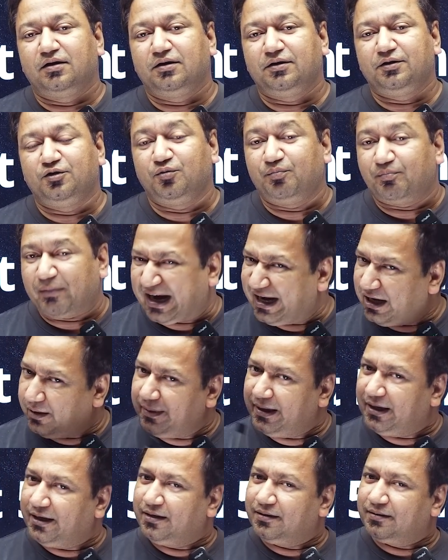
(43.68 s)
you might
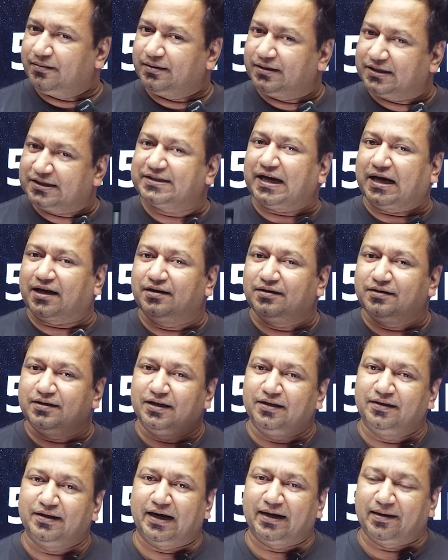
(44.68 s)
be stuck
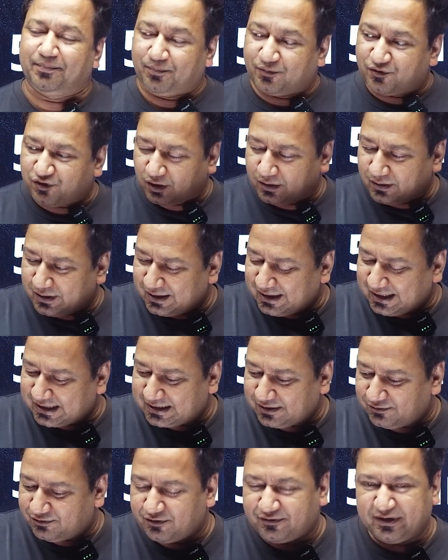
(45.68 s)
in that for,
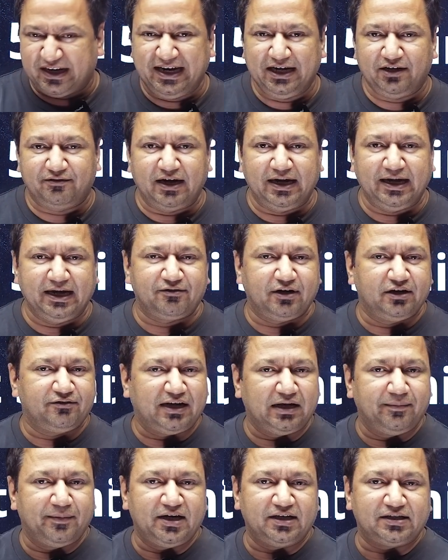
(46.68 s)
let's say, 15, 20,
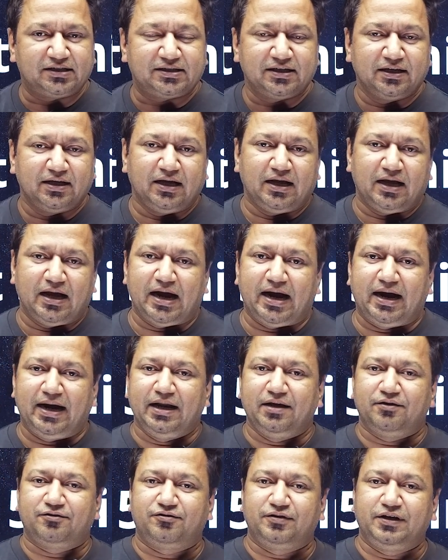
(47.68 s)
25 minutes.
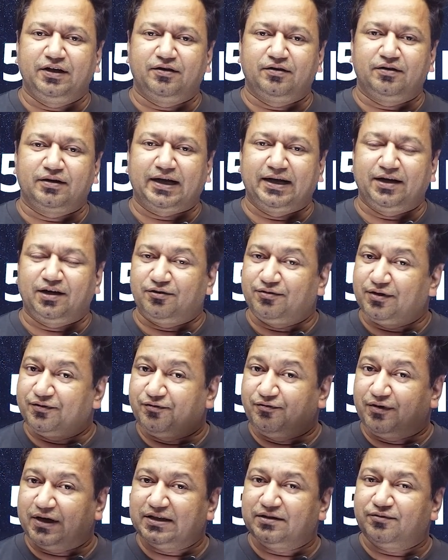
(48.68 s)
And if, you know, kind of,
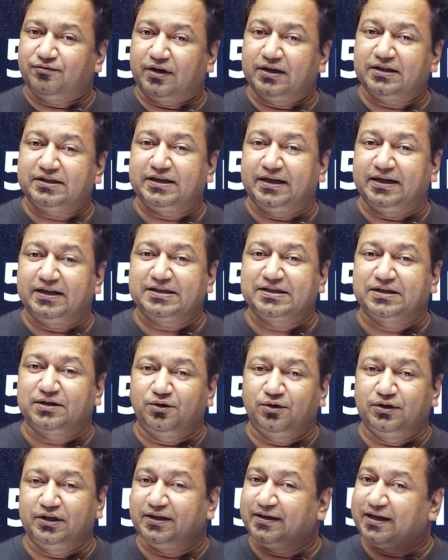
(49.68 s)
if one set is
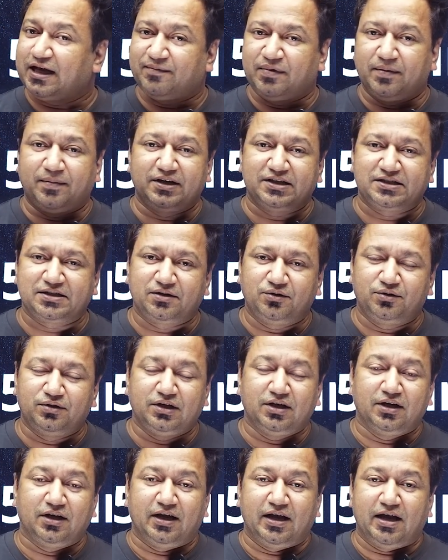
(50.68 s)
screwed, the entire paper is screwed.
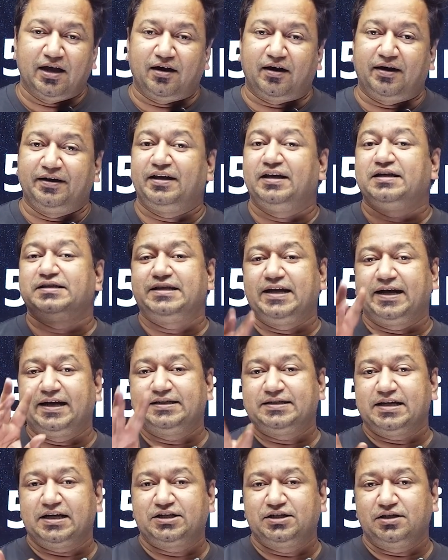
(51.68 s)
LRDI is
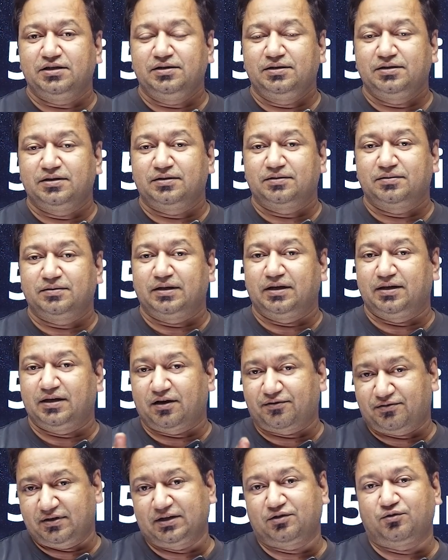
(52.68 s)
second section. And
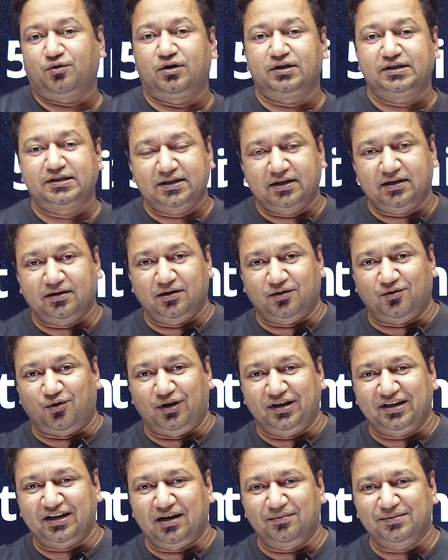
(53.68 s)
after that,
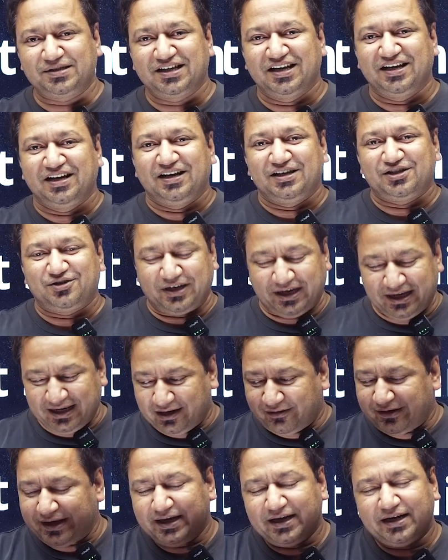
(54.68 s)
quant comes. So in
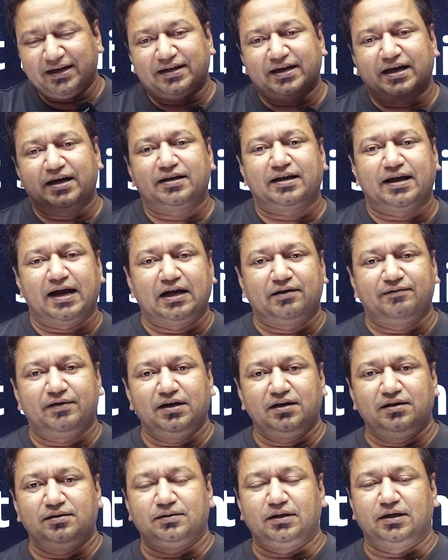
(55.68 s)
a way, entire CAT
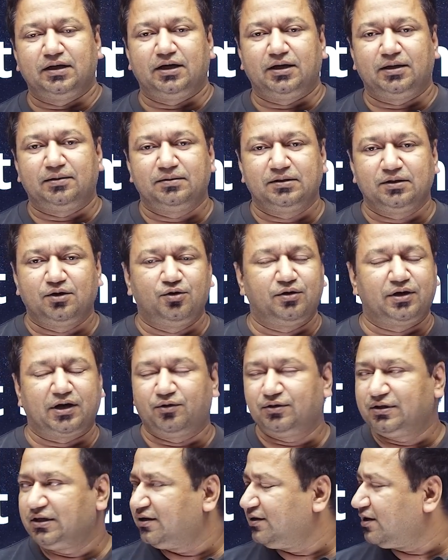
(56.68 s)
will go
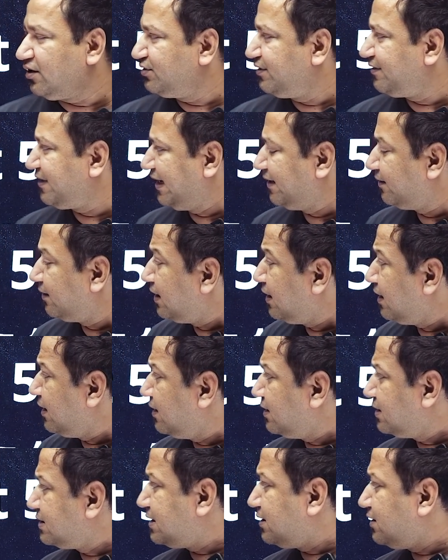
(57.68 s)
down the drain.
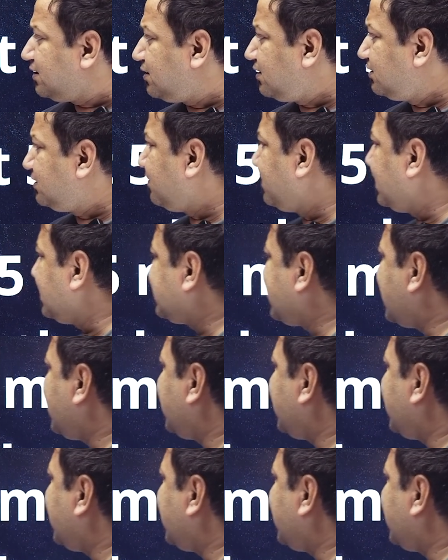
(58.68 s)
So the best